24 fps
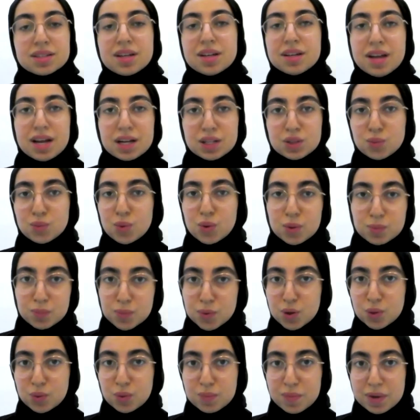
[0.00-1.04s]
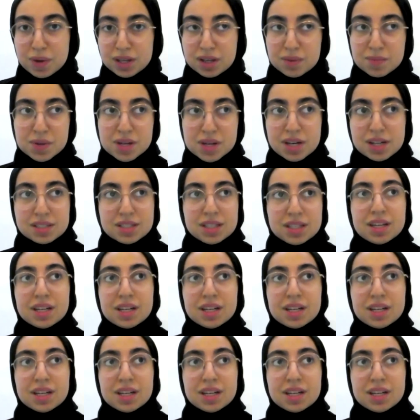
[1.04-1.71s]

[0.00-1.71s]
connect more, with my community,